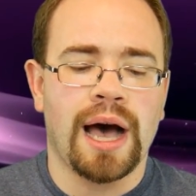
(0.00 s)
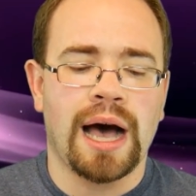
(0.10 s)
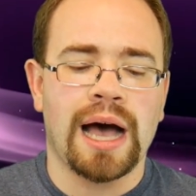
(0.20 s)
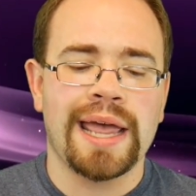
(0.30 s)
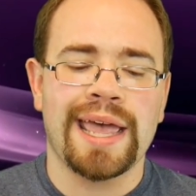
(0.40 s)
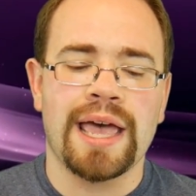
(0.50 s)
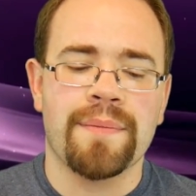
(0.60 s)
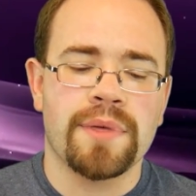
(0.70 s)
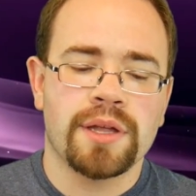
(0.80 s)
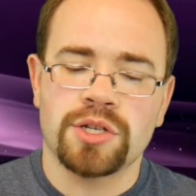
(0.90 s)
I
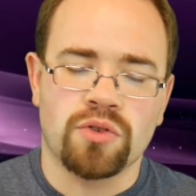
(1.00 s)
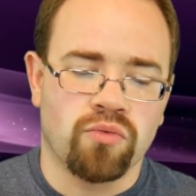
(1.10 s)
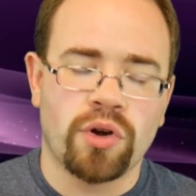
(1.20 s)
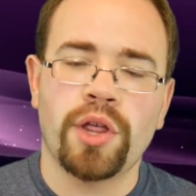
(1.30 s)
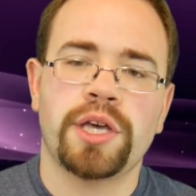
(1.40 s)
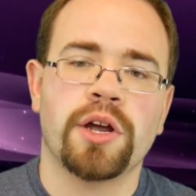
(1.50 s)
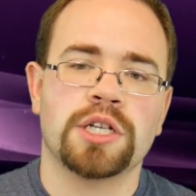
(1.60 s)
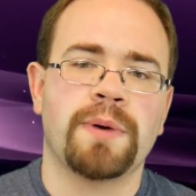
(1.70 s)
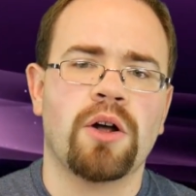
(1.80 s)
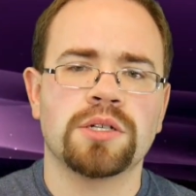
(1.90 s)
am just really
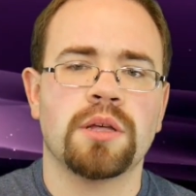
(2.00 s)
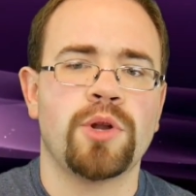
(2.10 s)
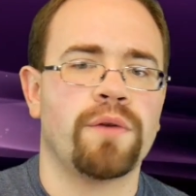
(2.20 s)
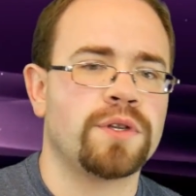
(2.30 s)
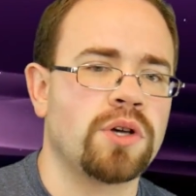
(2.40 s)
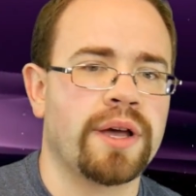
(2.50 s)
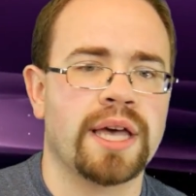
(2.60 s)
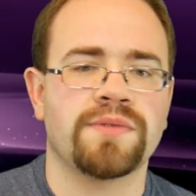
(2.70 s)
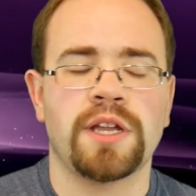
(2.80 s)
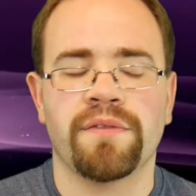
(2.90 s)
curious about. Also, let me know if you saw
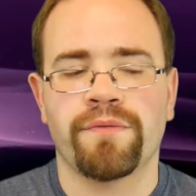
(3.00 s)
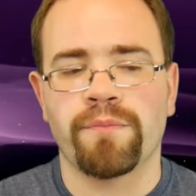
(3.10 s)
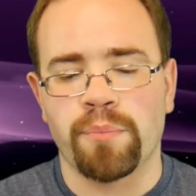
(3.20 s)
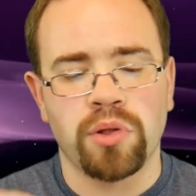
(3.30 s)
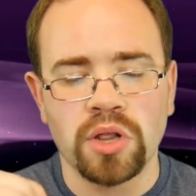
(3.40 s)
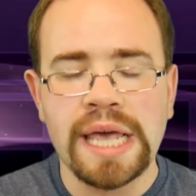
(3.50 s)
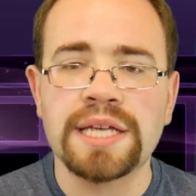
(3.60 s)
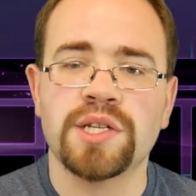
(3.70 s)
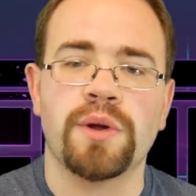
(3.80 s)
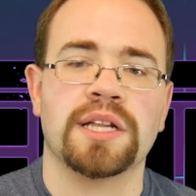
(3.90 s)
Castlevania.
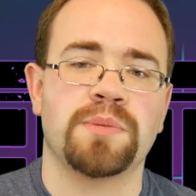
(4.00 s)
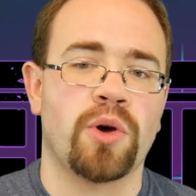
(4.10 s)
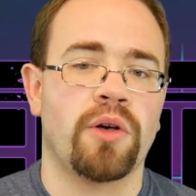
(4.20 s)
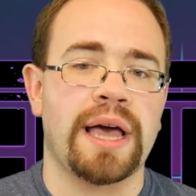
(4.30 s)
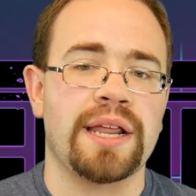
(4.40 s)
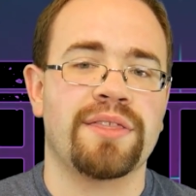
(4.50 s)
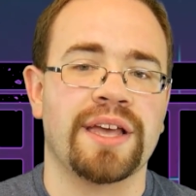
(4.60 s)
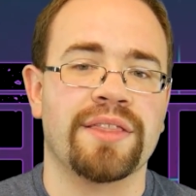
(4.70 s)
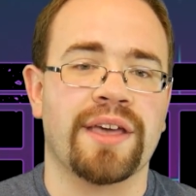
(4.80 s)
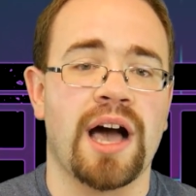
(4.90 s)
Please do not spoil
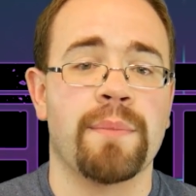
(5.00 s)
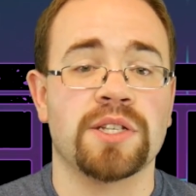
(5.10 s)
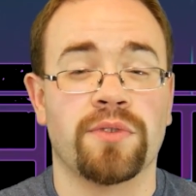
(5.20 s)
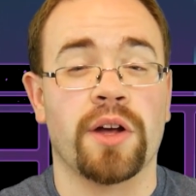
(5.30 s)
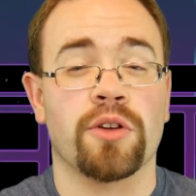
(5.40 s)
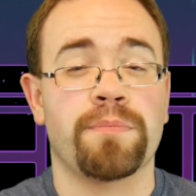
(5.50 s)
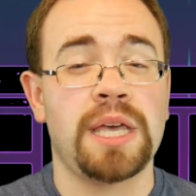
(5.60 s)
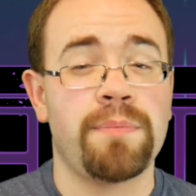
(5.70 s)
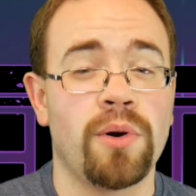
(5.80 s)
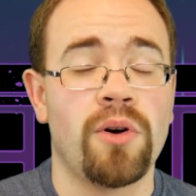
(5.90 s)
anything in the comments for other
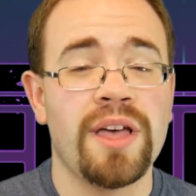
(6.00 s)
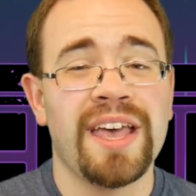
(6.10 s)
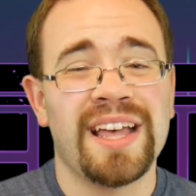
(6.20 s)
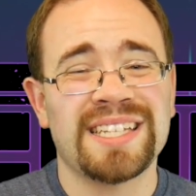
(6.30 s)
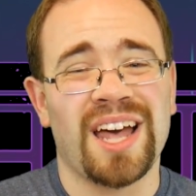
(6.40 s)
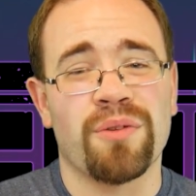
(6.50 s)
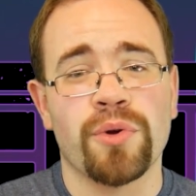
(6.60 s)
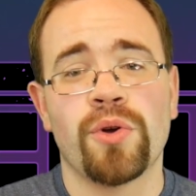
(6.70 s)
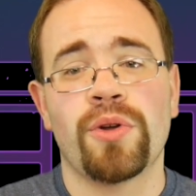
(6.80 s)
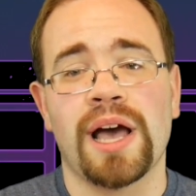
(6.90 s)
people. It's kind of
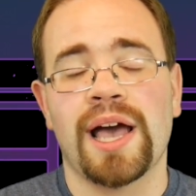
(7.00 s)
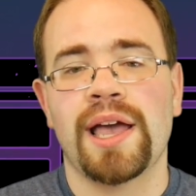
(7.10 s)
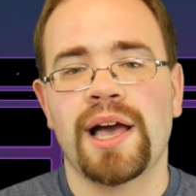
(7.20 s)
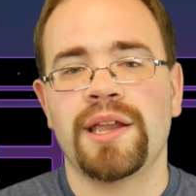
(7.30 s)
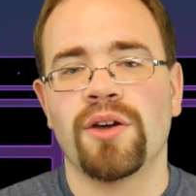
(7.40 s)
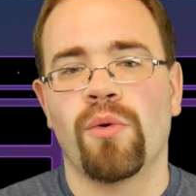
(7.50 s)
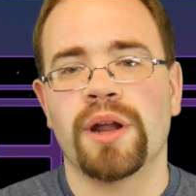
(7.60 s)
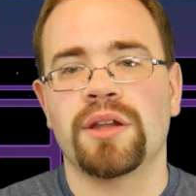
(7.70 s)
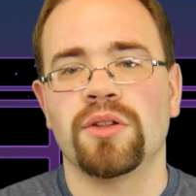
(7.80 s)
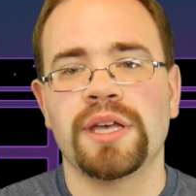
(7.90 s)
rude. I, I don't want
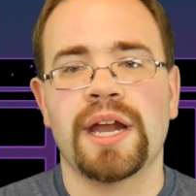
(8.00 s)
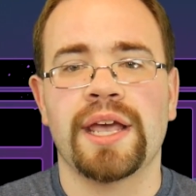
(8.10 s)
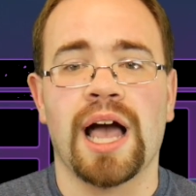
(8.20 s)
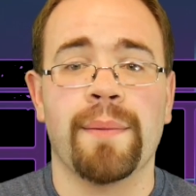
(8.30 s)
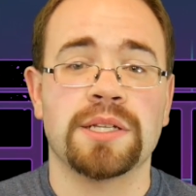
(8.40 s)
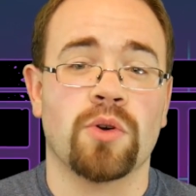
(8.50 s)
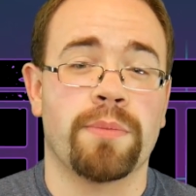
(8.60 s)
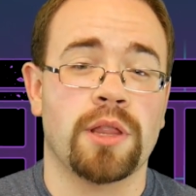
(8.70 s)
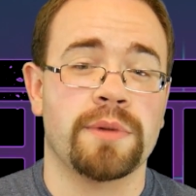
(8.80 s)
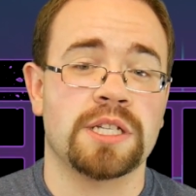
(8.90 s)
to delete any comments or
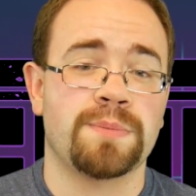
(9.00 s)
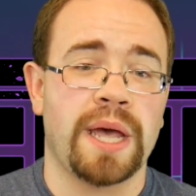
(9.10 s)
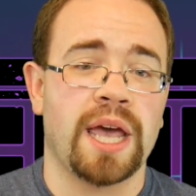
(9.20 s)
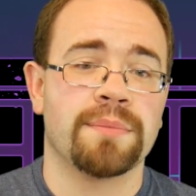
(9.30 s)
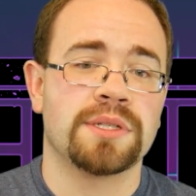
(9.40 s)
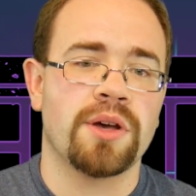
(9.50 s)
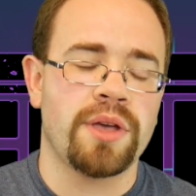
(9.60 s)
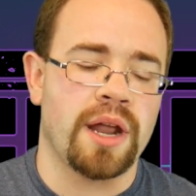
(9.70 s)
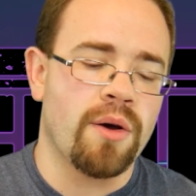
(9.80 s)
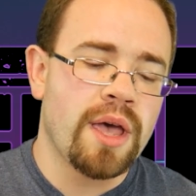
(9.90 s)
put them as spam. So,
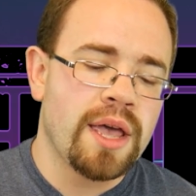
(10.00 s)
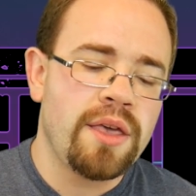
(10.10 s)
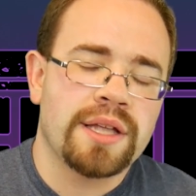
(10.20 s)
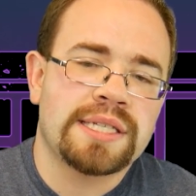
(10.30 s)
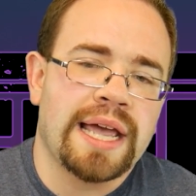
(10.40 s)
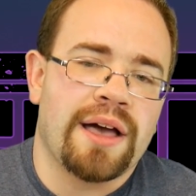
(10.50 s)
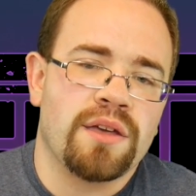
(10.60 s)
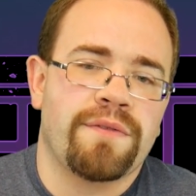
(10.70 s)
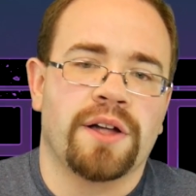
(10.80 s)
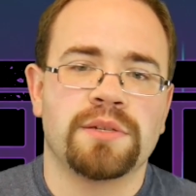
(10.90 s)
you know, you can say how
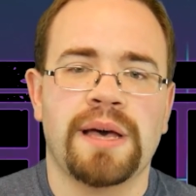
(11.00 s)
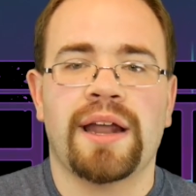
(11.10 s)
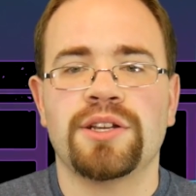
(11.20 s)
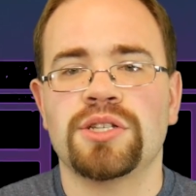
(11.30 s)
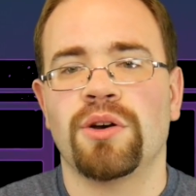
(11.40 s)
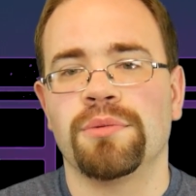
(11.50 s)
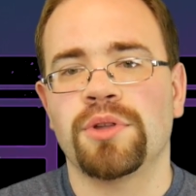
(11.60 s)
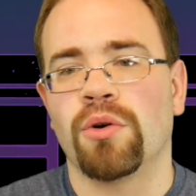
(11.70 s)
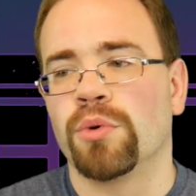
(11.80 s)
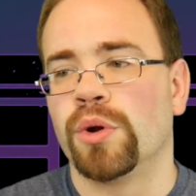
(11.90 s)
you felt about it. Just don't,
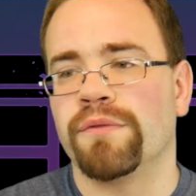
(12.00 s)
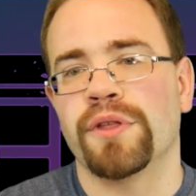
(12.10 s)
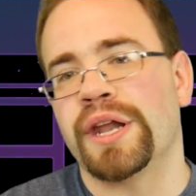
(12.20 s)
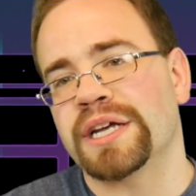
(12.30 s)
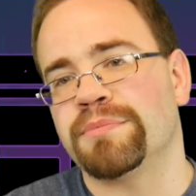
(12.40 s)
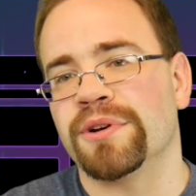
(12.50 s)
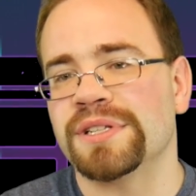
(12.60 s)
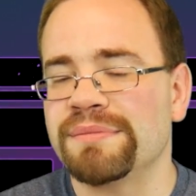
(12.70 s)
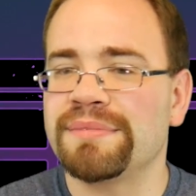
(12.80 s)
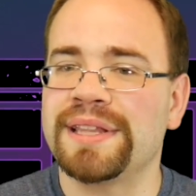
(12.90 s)
don't ruin it for the next
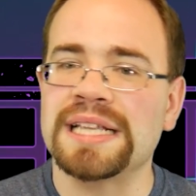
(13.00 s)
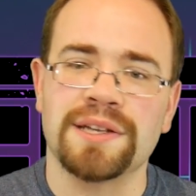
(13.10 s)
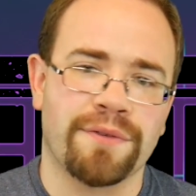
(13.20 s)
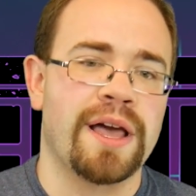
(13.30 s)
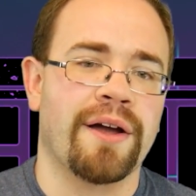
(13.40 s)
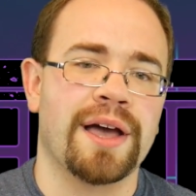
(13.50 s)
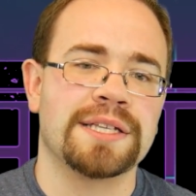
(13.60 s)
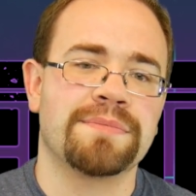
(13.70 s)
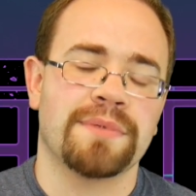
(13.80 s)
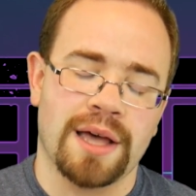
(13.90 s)
person. That's it for now,
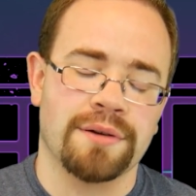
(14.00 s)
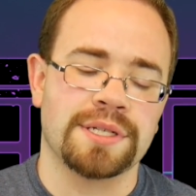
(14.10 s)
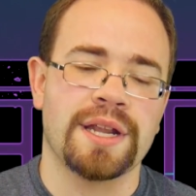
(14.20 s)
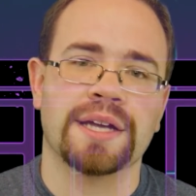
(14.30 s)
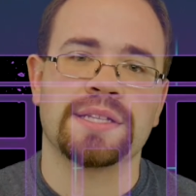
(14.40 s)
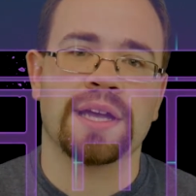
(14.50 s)
guys. I'll see you next